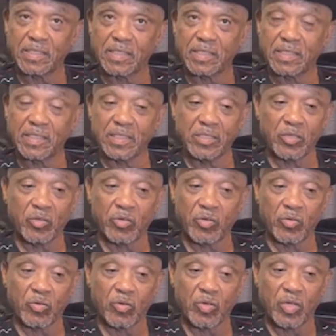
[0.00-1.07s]
You
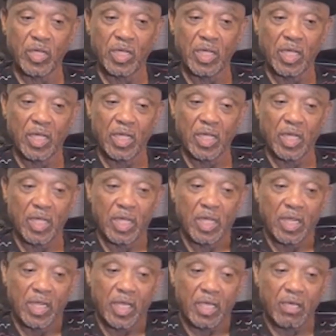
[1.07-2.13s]
know,
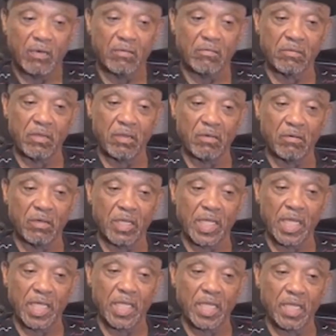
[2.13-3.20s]
they gonna, you know, a
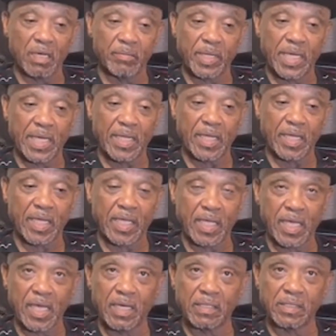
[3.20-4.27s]
lady come down there
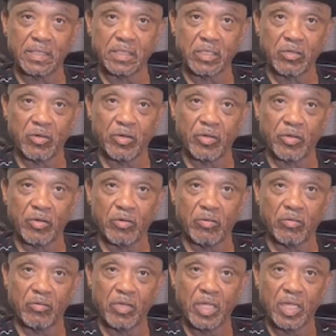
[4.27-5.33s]
counting going
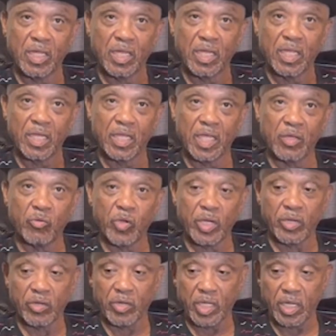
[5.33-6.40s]
on. They wait
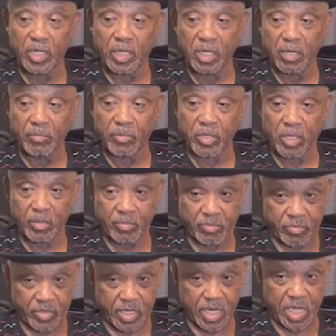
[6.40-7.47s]
till a lady come
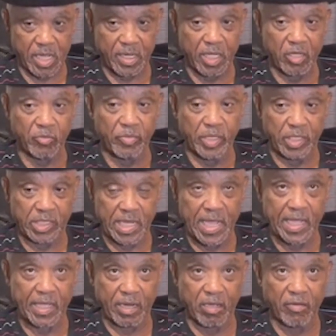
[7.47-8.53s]
count, they gonna be
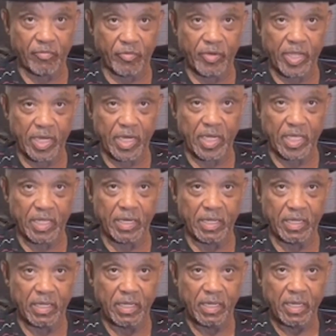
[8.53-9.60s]
jacking off on that lady.
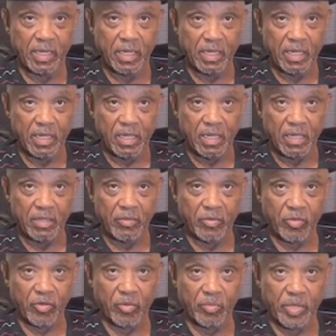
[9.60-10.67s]
You
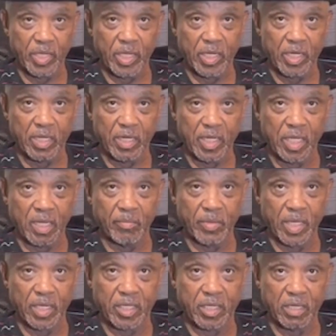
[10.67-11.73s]
know what I mean? And lady
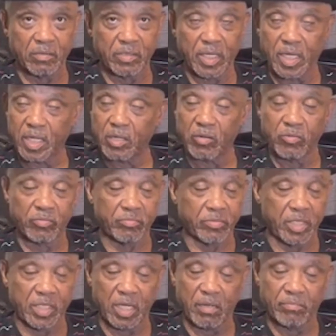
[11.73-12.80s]
man tells her they gonna,
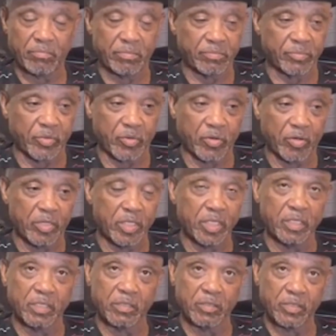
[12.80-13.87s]
boy,
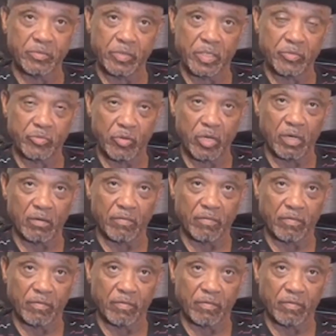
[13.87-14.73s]
it's rough.